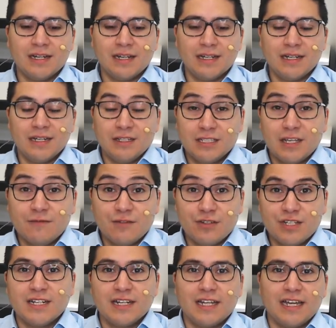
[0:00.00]
say if you
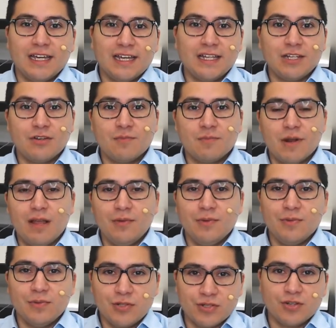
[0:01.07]
didn't like it, then you probably
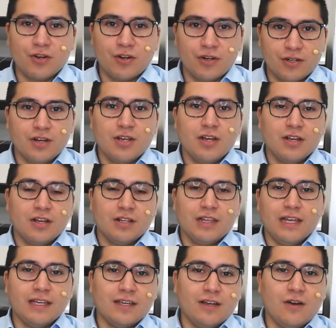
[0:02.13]
would just go on
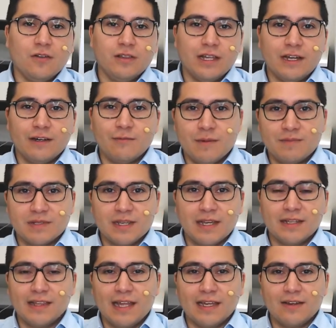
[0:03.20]
like online website
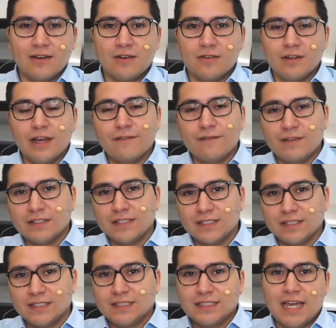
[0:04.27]
like, oh, FX is a
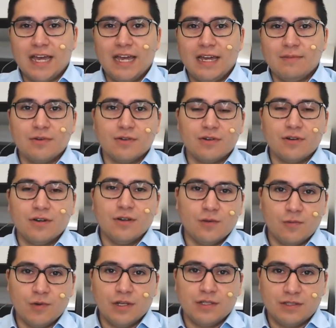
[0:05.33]
scam or
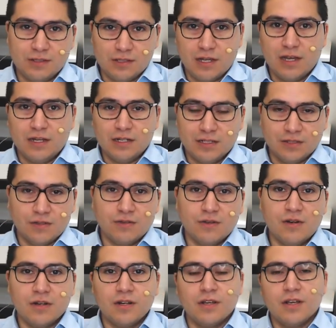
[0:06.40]
whatnot and so
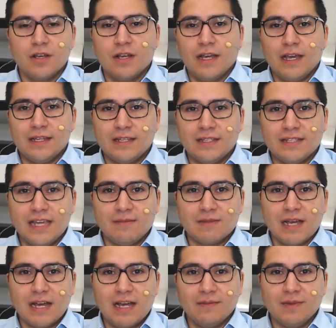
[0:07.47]
on. At the same
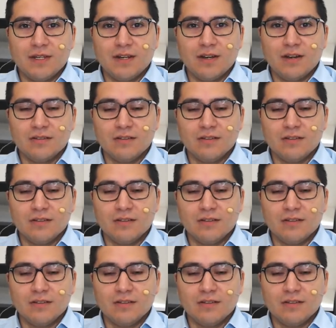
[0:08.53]
time, you know,